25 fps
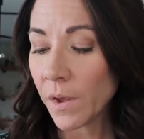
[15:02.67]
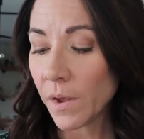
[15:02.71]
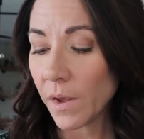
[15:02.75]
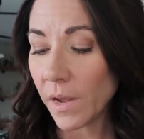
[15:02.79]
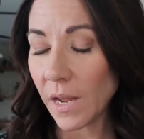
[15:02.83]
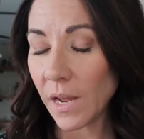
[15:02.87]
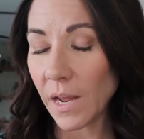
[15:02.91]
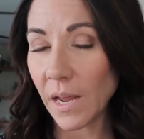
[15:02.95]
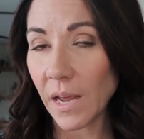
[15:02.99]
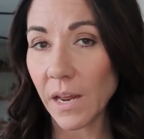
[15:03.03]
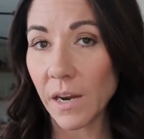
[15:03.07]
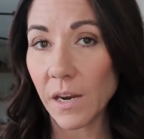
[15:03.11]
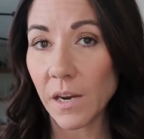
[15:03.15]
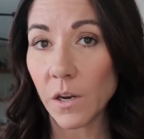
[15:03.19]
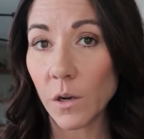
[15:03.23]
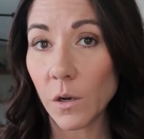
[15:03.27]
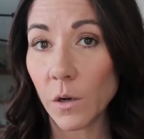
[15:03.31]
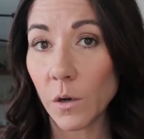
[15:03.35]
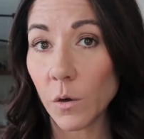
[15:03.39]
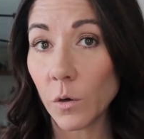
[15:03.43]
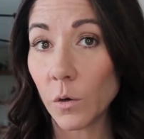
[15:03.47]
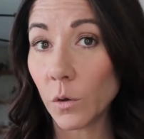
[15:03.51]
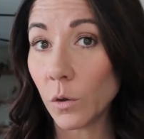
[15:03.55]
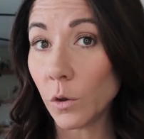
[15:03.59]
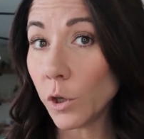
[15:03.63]
and
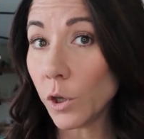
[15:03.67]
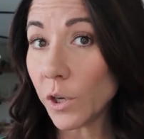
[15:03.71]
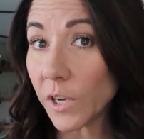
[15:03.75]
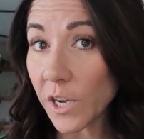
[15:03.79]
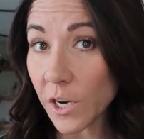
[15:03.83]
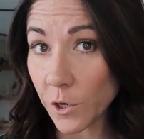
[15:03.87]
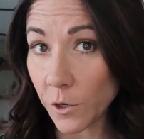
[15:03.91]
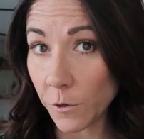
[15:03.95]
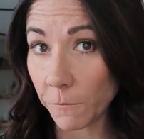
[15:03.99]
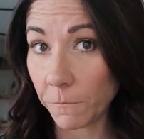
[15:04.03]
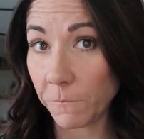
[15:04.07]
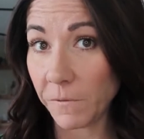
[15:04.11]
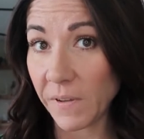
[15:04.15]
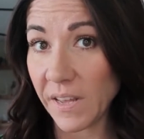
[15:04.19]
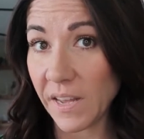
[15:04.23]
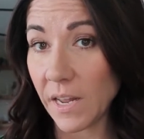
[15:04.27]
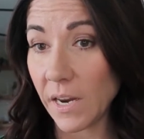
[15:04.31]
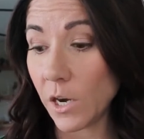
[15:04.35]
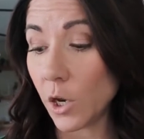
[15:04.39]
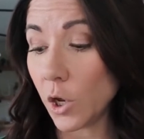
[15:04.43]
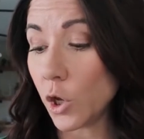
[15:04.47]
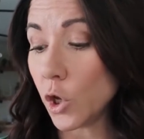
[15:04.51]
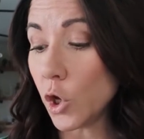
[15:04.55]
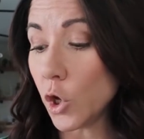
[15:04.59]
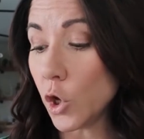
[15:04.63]
look at your
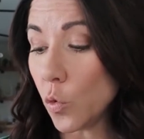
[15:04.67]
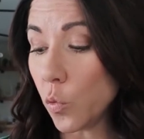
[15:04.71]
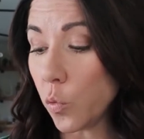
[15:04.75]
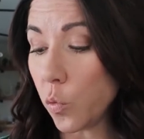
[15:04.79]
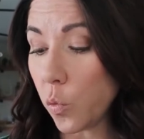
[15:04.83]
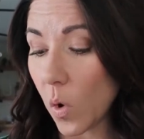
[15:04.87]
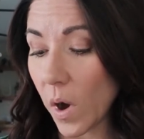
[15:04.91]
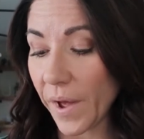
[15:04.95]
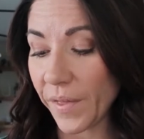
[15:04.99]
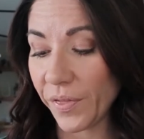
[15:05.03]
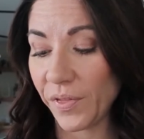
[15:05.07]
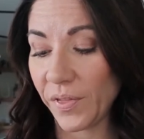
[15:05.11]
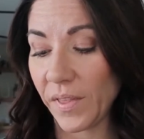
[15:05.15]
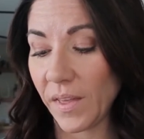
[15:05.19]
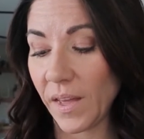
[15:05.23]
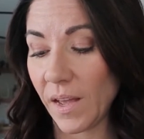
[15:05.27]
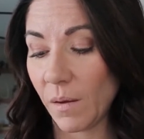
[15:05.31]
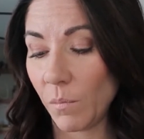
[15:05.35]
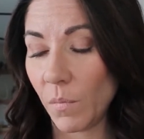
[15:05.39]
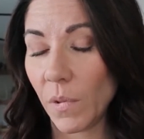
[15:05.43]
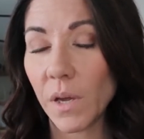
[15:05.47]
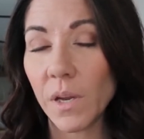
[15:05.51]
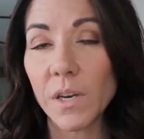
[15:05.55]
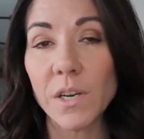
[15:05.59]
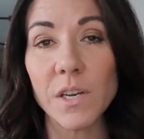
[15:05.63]
feed, you want
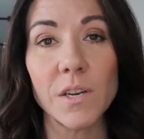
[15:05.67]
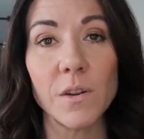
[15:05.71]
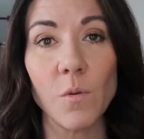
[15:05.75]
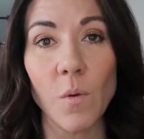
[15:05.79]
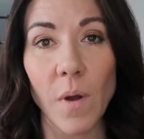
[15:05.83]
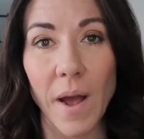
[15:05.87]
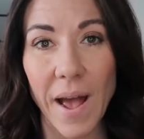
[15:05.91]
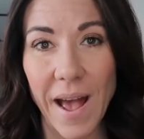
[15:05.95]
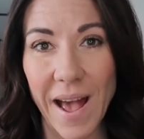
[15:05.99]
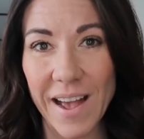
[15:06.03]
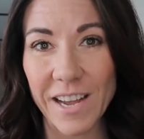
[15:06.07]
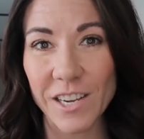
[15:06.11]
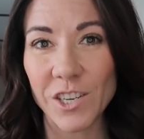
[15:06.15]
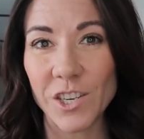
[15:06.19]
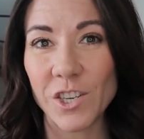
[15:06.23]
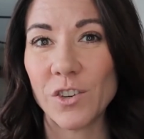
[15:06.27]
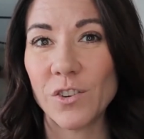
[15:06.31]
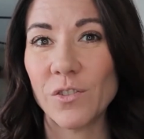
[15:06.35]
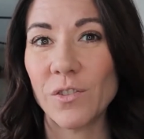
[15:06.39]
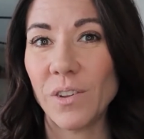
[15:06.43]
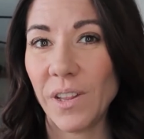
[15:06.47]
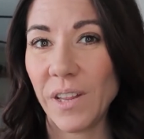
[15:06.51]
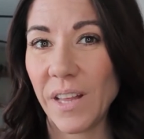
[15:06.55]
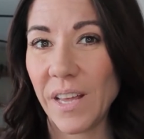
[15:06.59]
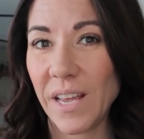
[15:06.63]
them to
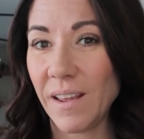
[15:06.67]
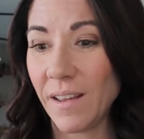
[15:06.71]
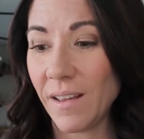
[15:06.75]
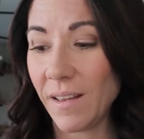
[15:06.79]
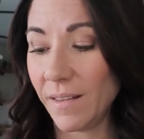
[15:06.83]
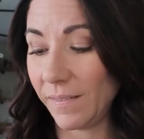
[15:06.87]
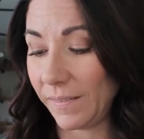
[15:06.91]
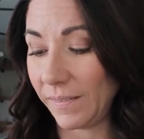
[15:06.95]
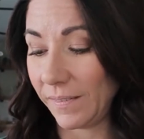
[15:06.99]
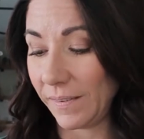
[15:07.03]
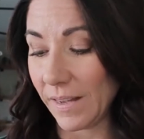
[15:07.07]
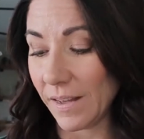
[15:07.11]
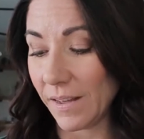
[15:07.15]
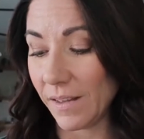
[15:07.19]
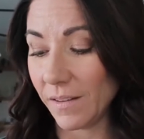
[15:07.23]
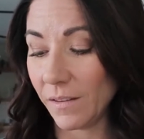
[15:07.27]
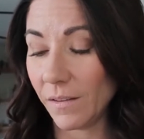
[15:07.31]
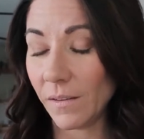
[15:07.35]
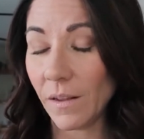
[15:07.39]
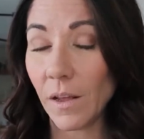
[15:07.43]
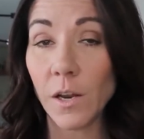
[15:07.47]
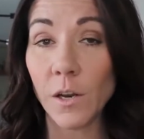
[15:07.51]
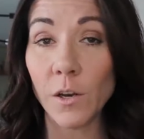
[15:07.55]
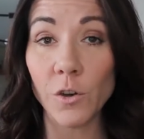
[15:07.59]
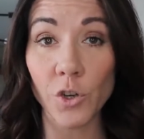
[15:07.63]
actually see it
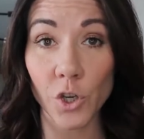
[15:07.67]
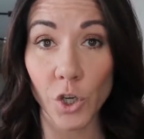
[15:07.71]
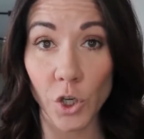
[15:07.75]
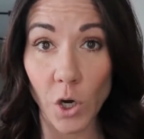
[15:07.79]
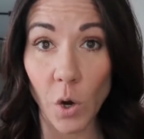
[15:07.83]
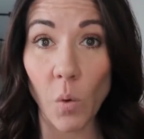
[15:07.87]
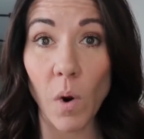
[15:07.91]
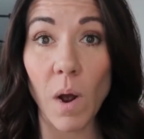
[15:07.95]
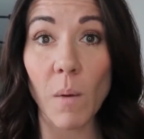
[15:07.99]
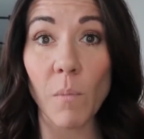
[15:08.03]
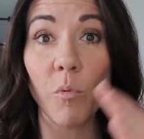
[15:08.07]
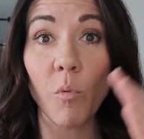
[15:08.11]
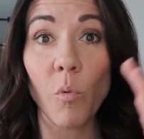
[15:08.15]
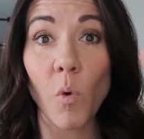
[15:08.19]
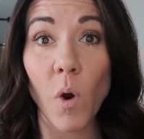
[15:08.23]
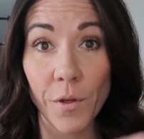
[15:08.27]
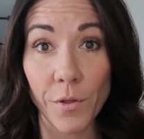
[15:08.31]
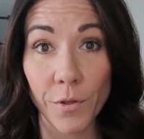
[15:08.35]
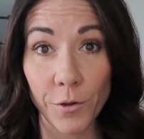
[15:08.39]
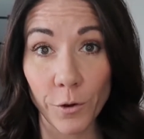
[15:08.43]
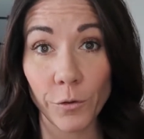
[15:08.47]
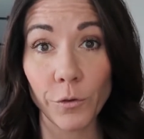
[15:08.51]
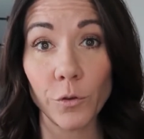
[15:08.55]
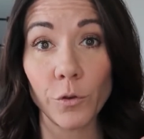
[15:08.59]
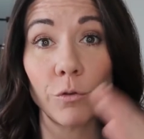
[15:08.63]
and show up while
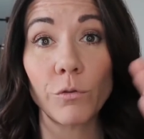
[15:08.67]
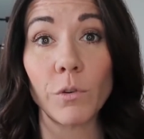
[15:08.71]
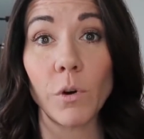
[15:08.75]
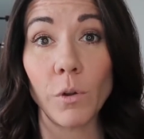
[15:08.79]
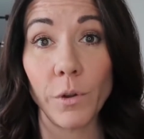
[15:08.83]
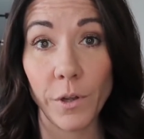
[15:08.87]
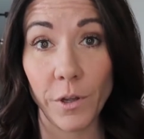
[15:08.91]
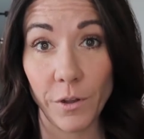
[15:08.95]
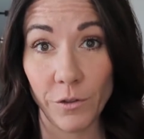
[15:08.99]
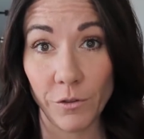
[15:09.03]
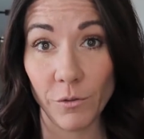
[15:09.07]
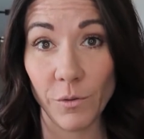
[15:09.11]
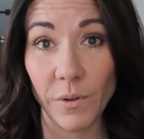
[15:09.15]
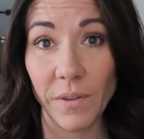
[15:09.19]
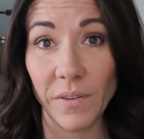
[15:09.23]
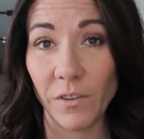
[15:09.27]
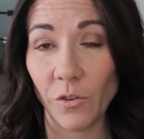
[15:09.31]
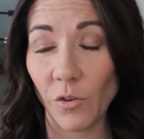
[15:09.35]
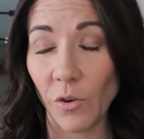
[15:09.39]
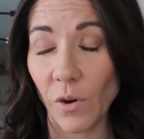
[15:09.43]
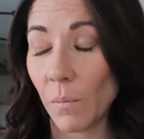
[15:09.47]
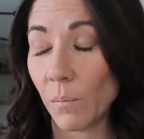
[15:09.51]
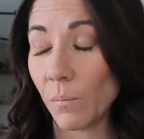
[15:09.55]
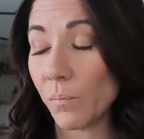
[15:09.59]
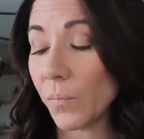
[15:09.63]
they're scrolling through
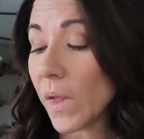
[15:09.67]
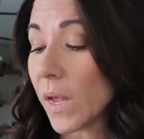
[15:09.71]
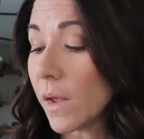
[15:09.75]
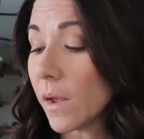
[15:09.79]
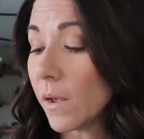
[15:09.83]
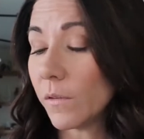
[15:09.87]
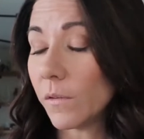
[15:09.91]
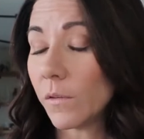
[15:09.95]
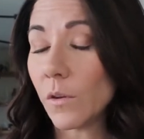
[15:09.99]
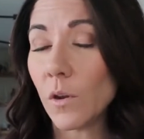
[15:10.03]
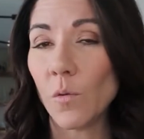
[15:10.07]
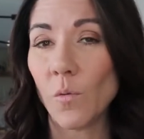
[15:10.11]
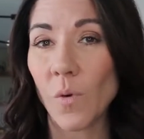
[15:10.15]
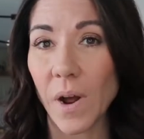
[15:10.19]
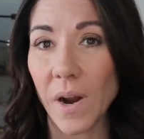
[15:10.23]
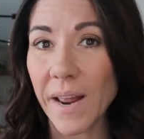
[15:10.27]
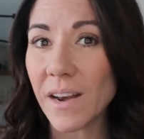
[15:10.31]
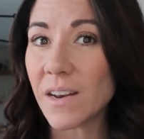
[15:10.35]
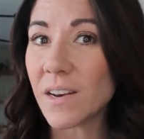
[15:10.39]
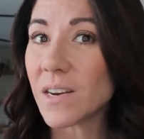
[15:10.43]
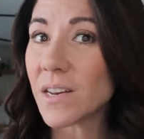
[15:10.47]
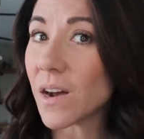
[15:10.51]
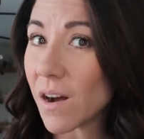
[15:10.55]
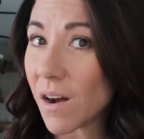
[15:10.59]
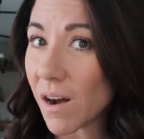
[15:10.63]
Instagram. So you
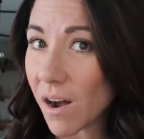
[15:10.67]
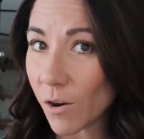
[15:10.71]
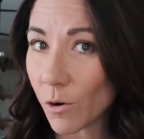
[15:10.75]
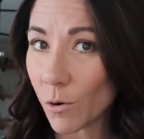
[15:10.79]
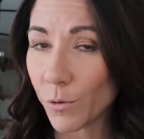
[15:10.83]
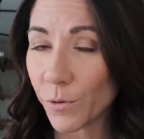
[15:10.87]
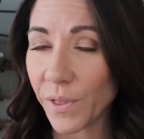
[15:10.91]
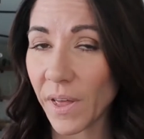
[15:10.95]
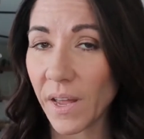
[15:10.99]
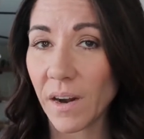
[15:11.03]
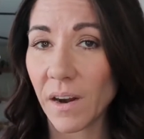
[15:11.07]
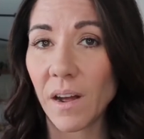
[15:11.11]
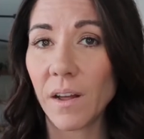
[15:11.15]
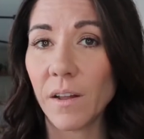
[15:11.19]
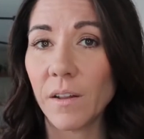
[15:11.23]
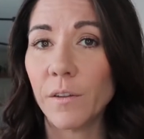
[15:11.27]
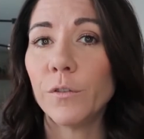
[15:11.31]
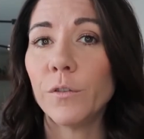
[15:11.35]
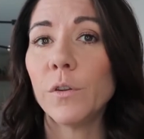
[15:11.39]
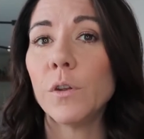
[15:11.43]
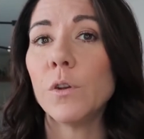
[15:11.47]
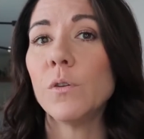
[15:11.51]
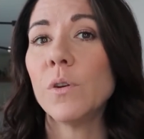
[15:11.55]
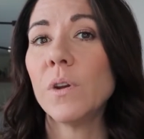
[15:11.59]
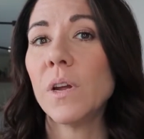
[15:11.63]
want to toggle that on
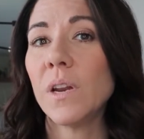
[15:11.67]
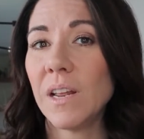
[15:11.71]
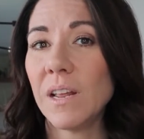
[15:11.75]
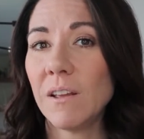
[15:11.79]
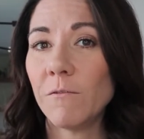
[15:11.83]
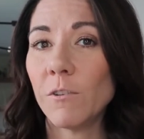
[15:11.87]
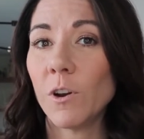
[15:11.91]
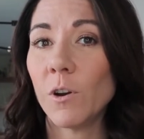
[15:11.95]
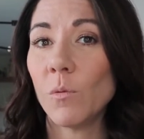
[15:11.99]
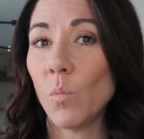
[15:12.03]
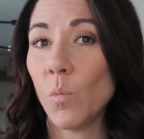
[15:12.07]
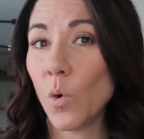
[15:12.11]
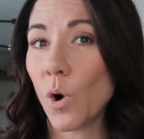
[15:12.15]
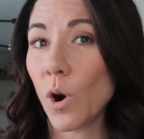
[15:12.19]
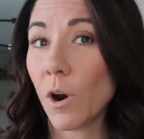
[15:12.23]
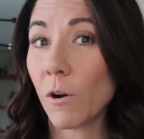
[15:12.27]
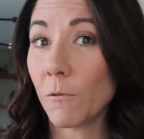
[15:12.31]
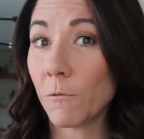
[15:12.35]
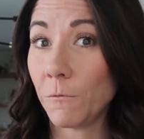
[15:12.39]
so you get even more